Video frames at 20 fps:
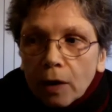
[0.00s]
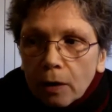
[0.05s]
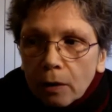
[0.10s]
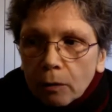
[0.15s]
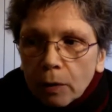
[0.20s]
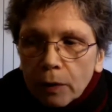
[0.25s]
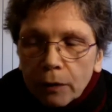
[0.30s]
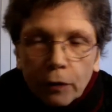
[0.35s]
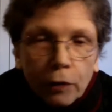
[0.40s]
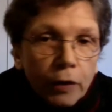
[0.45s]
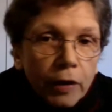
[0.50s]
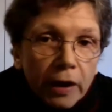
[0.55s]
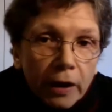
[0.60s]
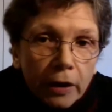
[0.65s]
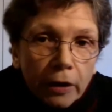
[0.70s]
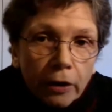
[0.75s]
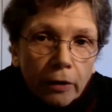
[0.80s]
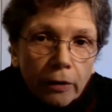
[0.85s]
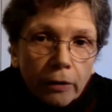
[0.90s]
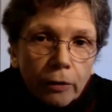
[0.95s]
with a
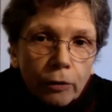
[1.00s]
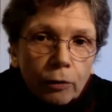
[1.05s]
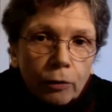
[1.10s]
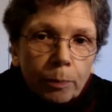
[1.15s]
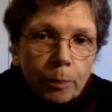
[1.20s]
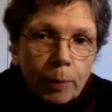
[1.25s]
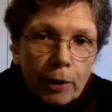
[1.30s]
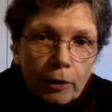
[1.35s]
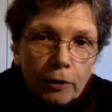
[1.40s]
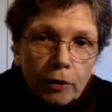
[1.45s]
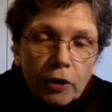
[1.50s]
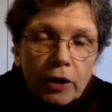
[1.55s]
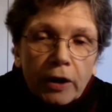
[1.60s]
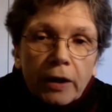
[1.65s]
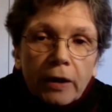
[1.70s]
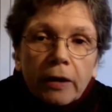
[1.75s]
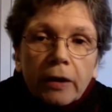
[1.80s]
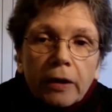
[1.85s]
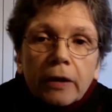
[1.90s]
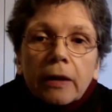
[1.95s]
needle to punch
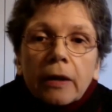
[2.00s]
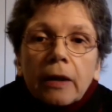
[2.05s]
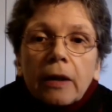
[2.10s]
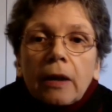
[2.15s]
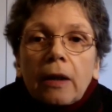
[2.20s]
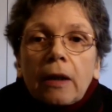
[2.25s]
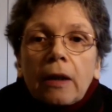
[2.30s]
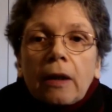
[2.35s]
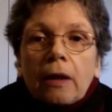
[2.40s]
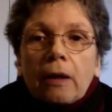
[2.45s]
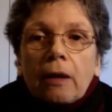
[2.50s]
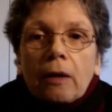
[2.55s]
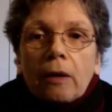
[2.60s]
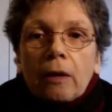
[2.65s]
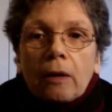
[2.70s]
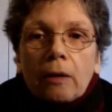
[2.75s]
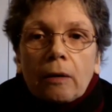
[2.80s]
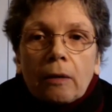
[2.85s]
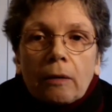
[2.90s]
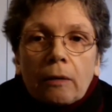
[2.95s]
it,
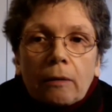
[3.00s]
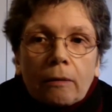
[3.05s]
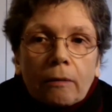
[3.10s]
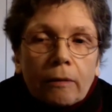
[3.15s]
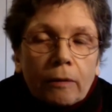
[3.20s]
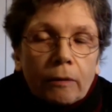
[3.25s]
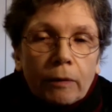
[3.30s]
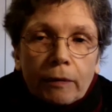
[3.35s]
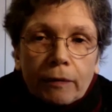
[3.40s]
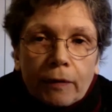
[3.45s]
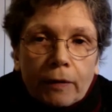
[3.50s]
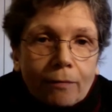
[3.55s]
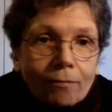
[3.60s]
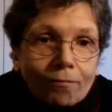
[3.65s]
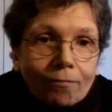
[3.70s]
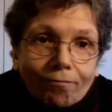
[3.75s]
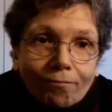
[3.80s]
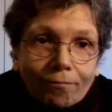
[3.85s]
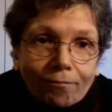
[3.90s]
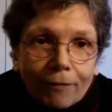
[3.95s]
and with
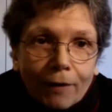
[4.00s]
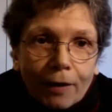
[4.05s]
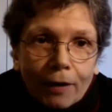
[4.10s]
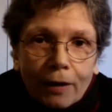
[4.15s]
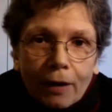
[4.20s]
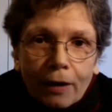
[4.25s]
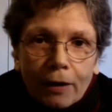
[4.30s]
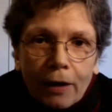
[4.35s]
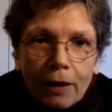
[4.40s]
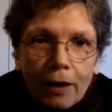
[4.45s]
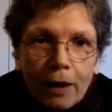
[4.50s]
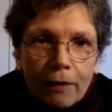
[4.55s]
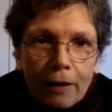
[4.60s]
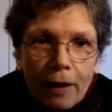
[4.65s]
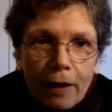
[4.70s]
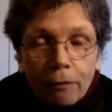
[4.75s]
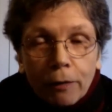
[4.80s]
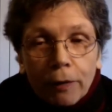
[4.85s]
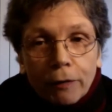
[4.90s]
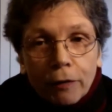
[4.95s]

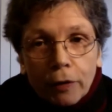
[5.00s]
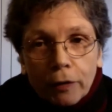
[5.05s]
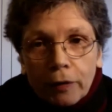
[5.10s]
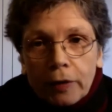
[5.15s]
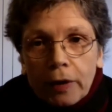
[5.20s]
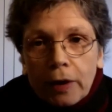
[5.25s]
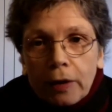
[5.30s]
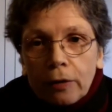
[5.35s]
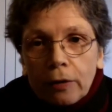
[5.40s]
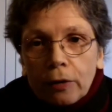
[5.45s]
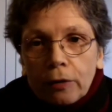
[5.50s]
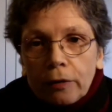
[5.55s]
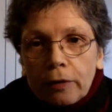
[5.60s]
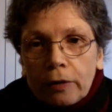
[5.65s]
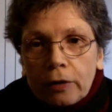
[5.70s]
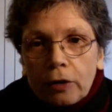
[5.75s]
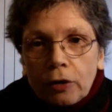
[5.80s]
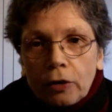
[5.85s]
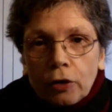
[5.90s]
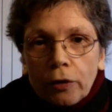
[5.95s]
the scissors
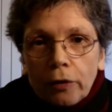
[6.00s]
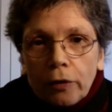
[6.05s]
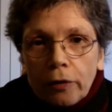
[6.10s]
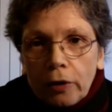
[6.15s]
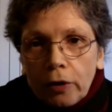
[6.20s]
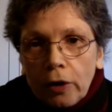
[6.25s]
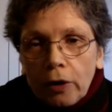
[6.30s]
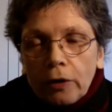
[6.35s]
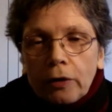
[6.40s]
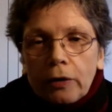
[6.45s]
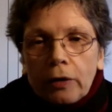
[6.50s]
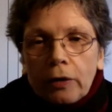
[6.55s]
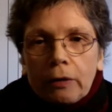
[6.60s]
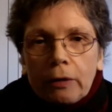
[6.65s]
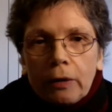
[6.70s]
you just cut